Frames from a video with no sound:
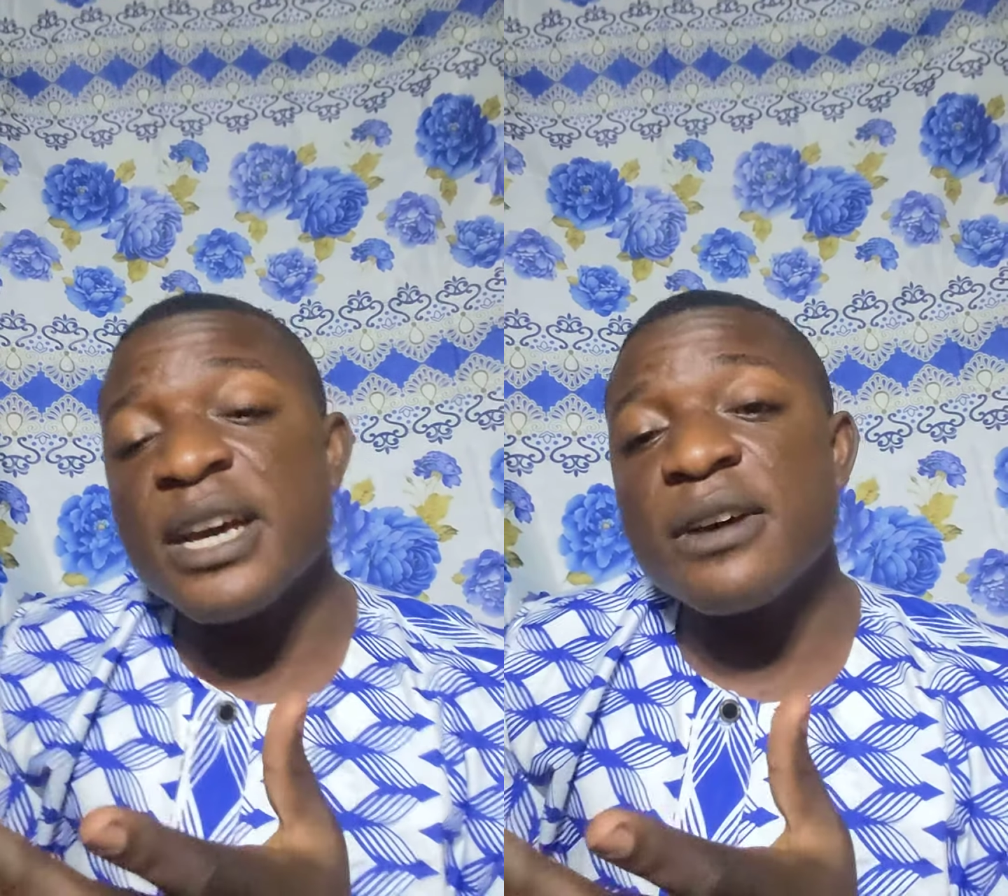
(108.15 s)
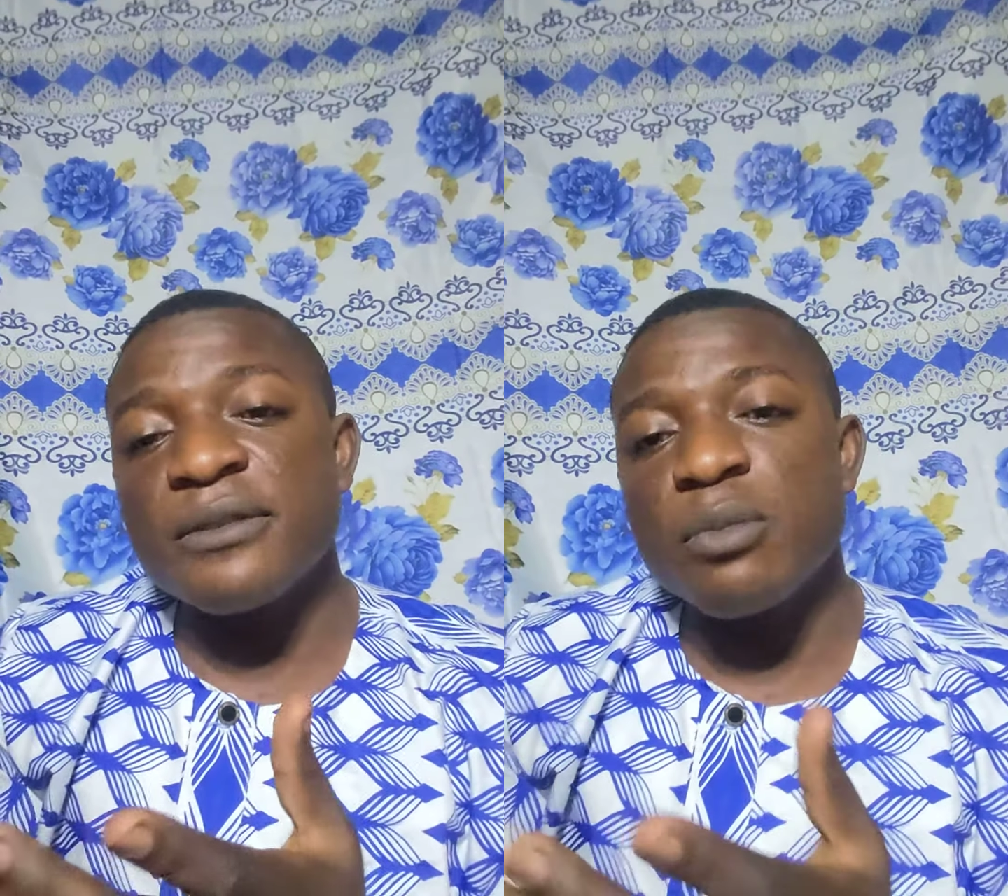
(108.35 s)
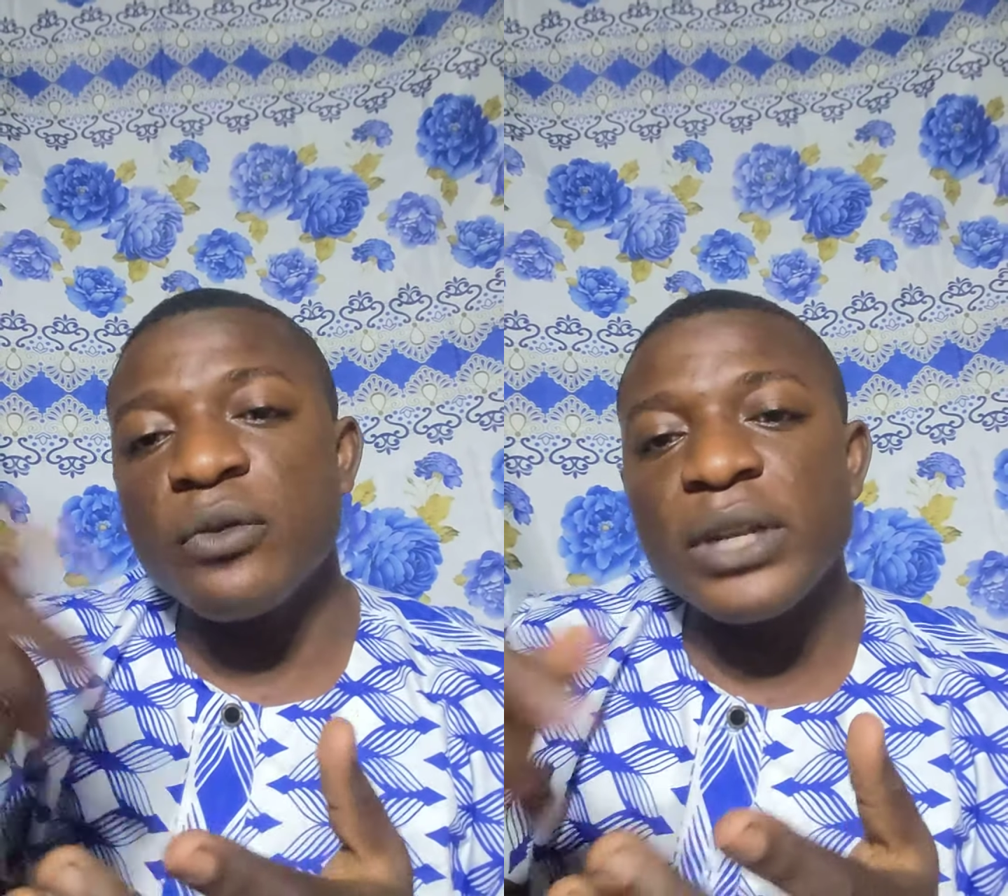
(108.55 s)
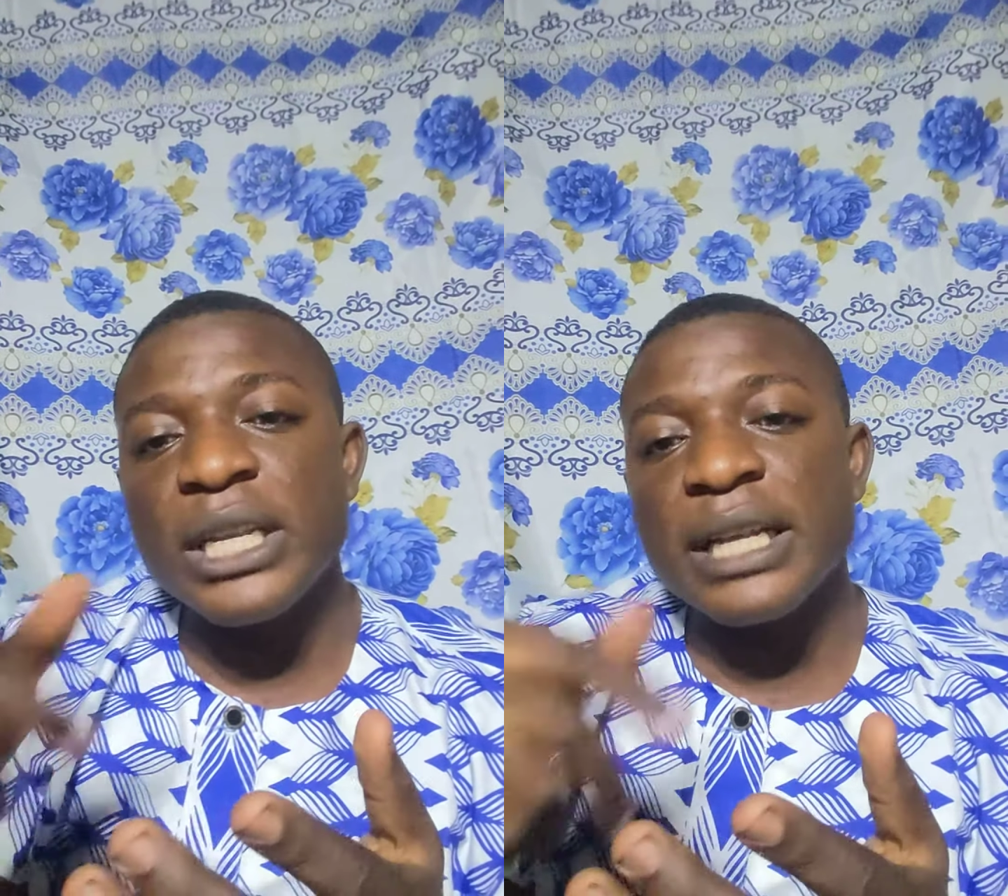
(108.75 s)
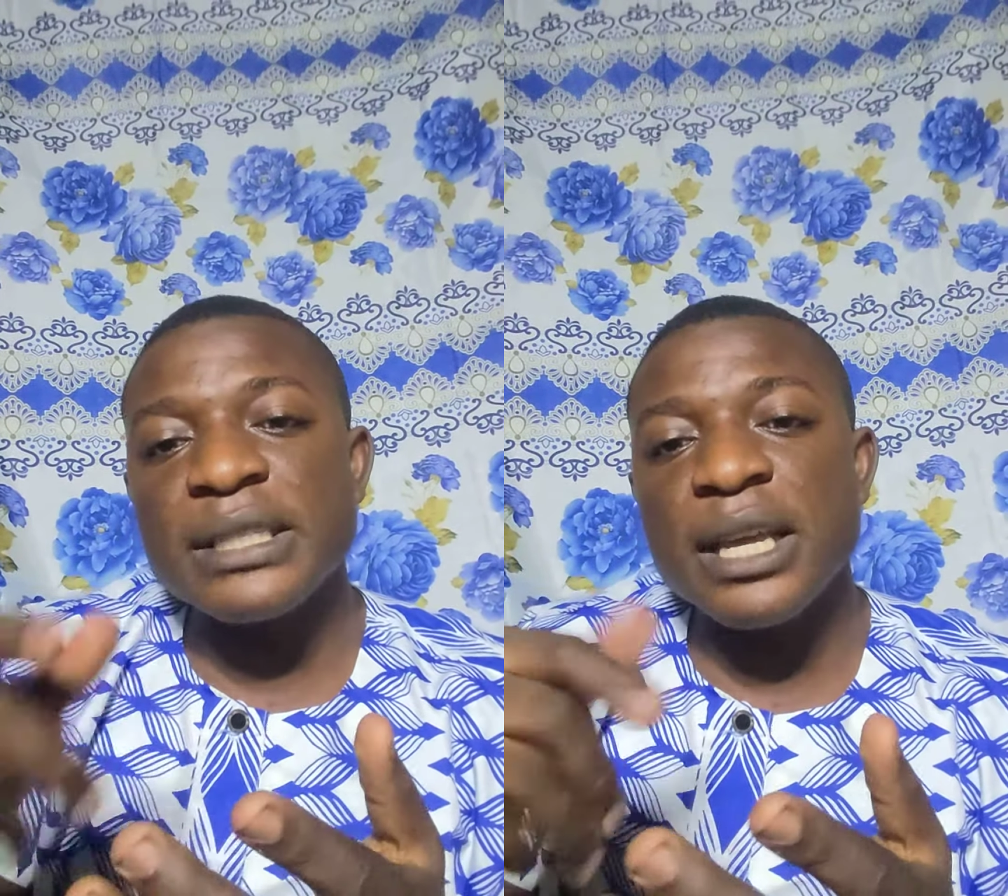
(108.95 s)
Earth moving
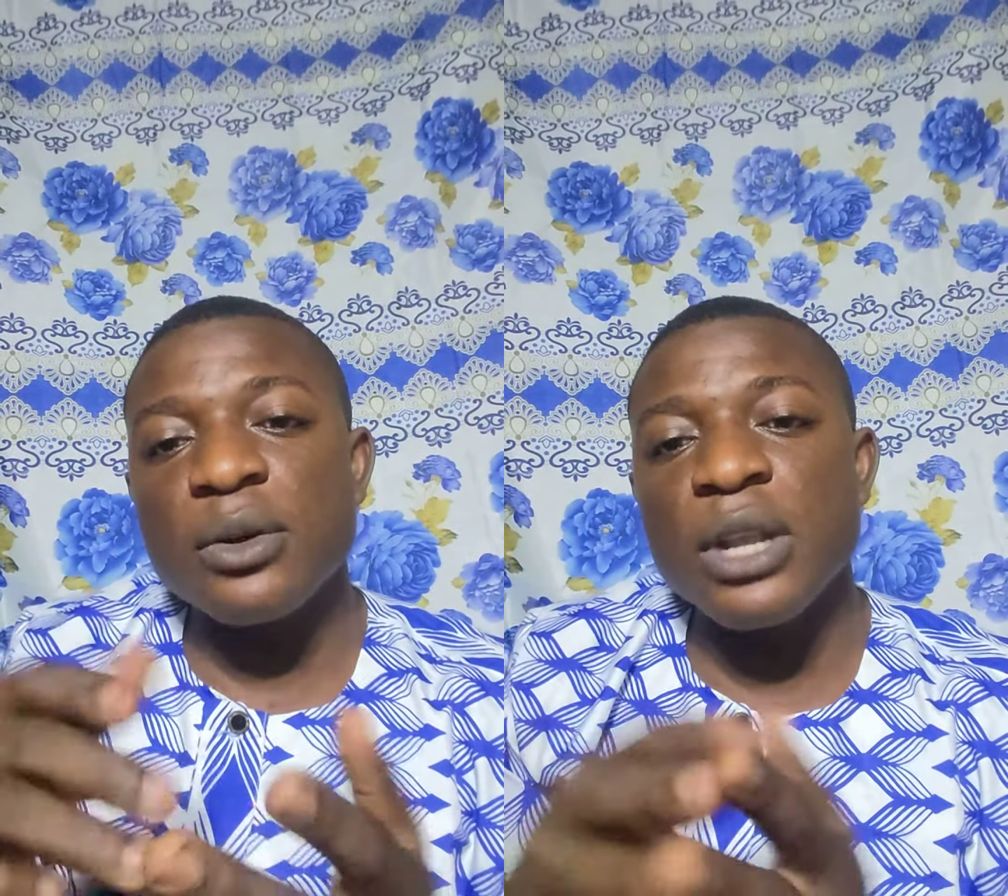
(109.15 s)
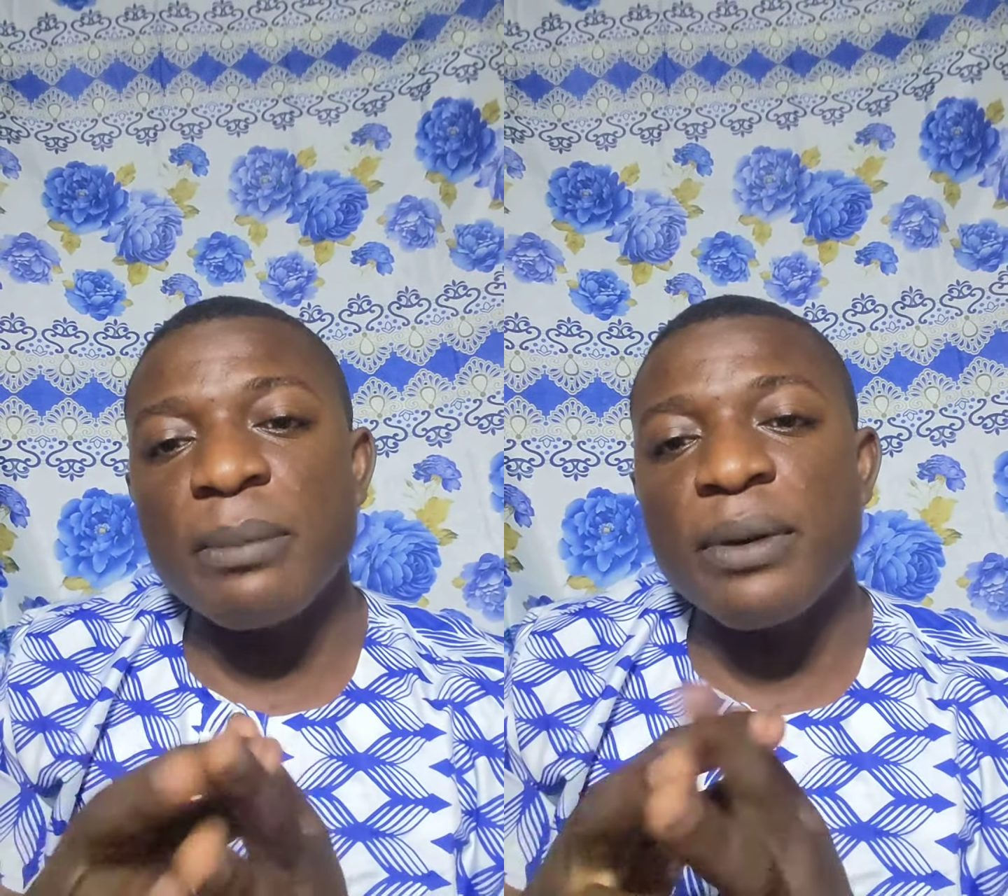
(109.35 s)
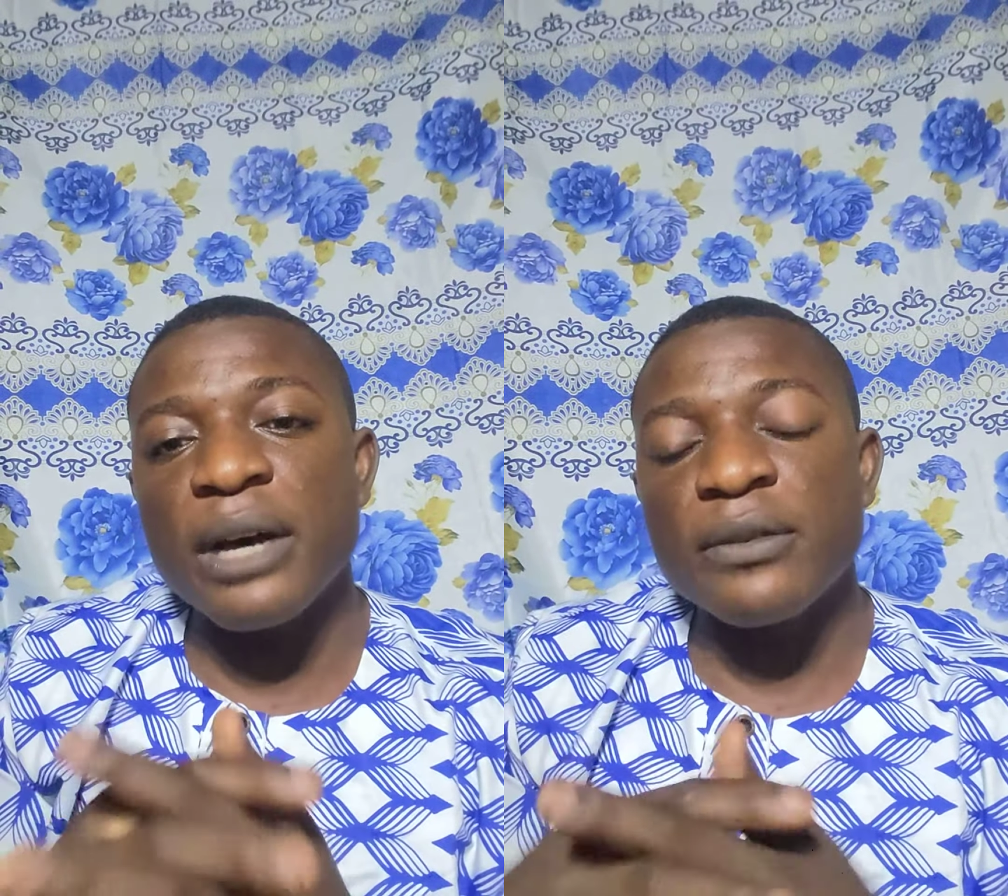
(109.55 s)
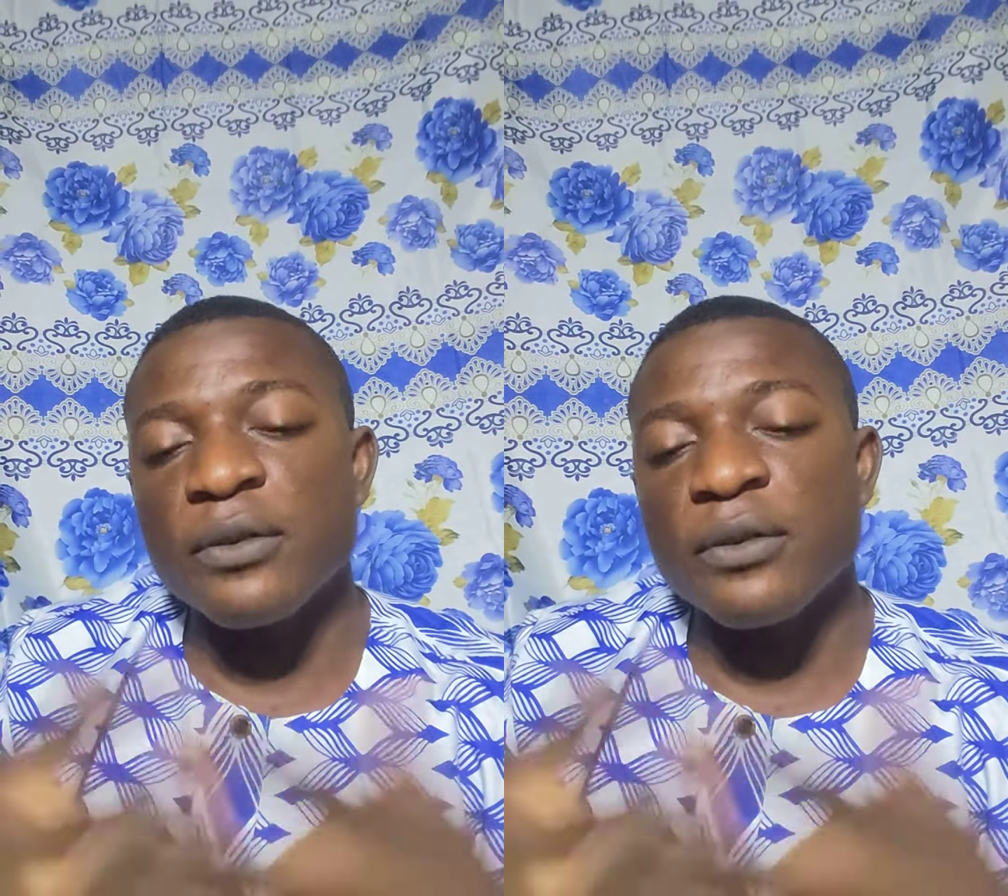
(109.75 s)
in that circular path,